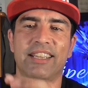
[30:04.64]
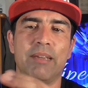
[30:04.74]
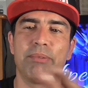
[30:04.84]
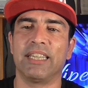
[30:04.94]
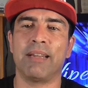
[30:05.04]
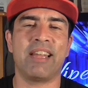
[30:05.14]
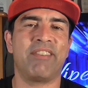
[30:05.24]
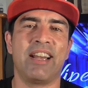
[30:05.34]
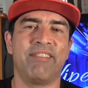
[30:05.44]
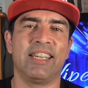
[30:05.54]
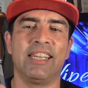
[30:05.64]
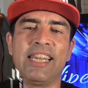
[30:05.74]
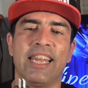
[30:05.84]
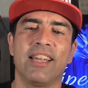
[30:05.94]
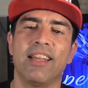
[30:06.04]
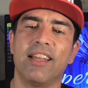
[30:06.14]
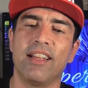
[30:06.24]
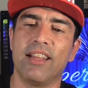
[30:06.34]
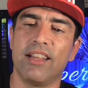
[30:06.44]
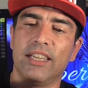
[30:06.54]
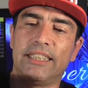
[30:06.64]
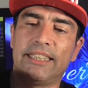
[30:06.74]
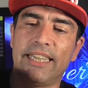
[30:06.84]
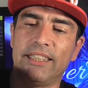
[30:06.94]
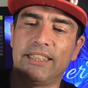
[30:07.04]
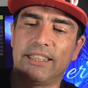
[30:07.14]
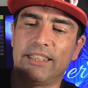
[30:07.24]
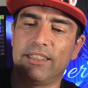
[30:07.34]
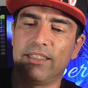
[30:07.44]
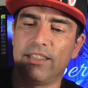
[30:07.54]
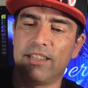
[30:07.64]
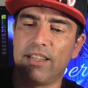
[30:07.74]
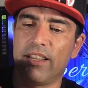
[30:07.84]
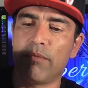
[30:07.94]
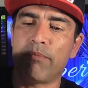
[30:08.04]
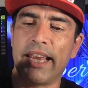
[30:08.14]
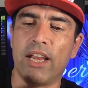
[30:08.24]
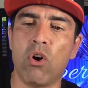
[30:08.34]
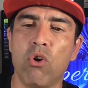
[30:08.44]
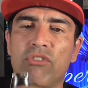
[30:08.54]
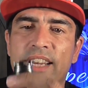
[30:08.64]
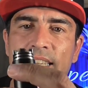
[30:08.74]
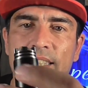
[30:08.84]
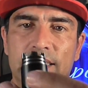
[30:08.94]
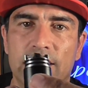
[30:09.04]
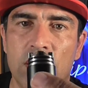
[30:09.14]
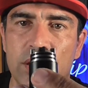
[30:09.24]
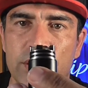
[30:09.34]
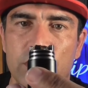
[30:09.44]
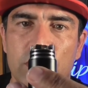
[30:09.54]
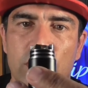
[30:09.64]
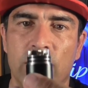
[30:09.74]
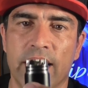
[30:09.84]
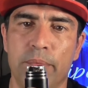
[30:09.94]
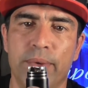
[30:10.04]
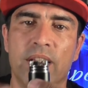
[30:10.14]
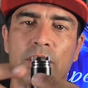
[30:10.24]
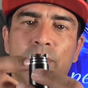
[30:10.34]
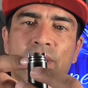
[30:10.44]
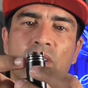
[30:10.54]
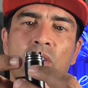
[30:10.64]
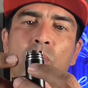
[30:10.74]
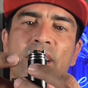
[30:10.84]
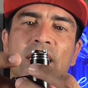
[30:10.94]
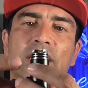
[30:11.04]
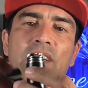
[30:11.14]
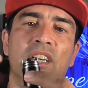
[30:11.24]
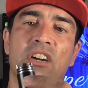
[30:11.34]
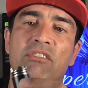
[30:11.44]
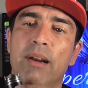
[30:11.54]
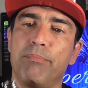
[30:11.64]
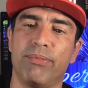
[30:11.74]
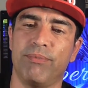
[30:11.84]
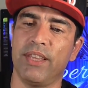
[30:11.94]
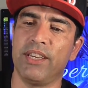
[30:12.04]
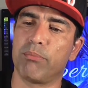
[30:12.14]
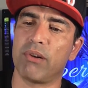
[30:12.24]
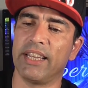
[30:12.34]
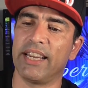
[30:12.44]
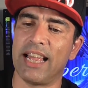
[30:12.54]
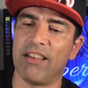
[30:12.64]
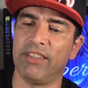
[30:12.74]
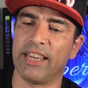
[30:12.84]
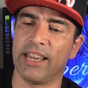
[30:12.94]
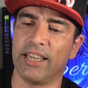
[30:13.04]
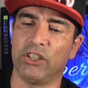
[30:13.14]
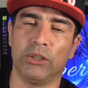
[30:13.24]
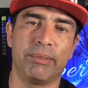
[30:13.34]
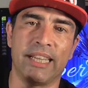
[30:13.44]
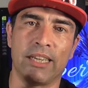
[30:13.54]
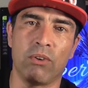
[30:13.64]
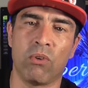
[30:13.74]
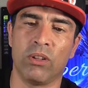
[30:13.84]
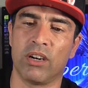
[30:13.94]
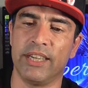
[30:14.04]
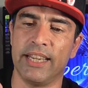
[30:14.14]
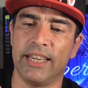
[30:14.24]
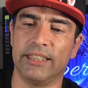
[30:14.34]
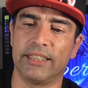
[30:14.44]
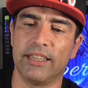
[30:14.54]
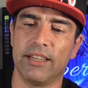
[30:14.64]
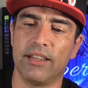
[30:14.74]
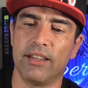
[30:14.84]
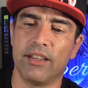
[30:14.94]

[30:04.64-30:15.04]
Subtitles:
a great idea because I never have any leaking since my O-rings are new, okay? Because when your O-rings start to rip, then you're probably going to have leaking issues, but that's on all RDAs.